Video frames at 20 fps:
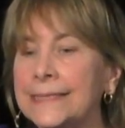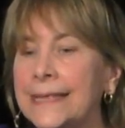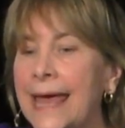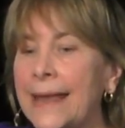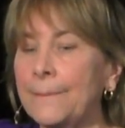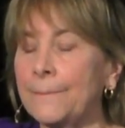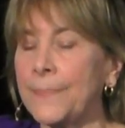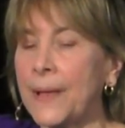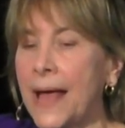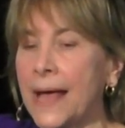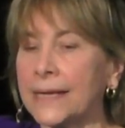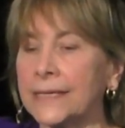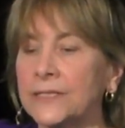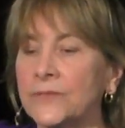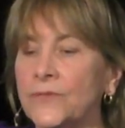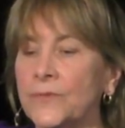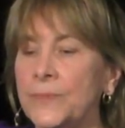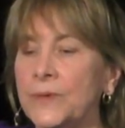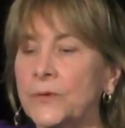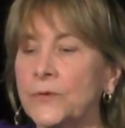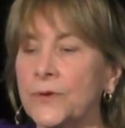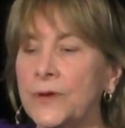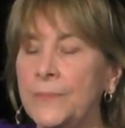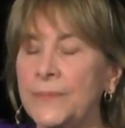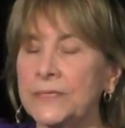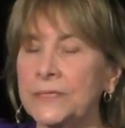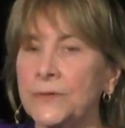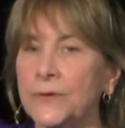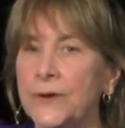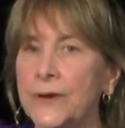that box from the
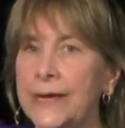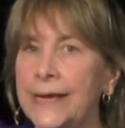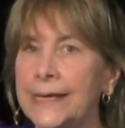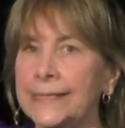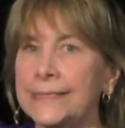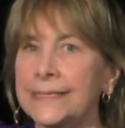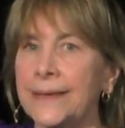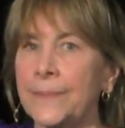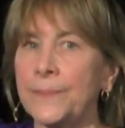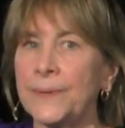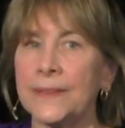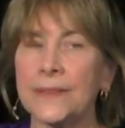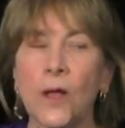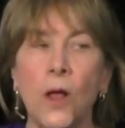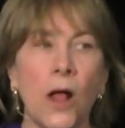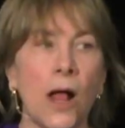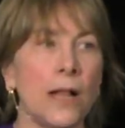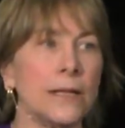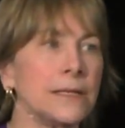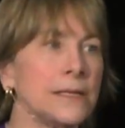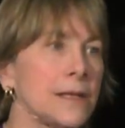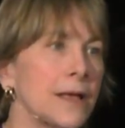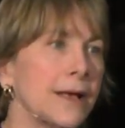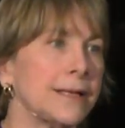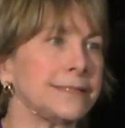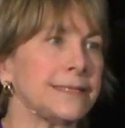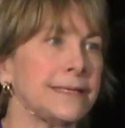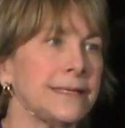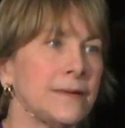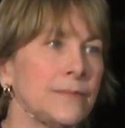crematory ends up in the hall
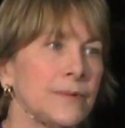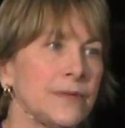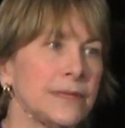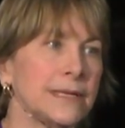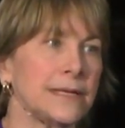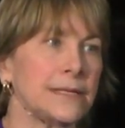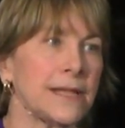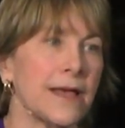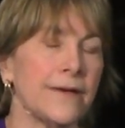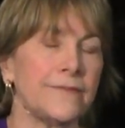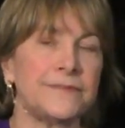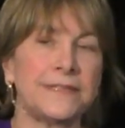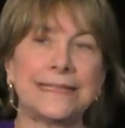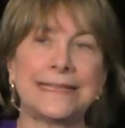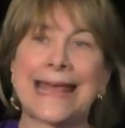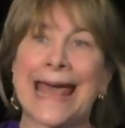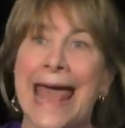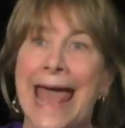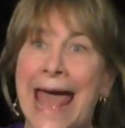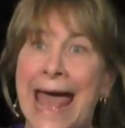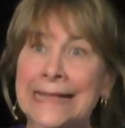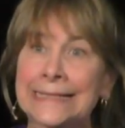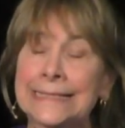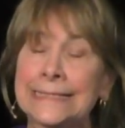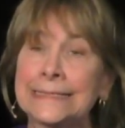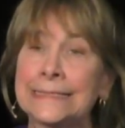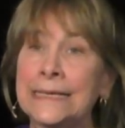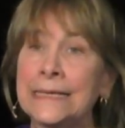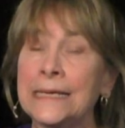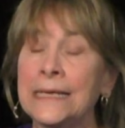closet with the gloves and the hats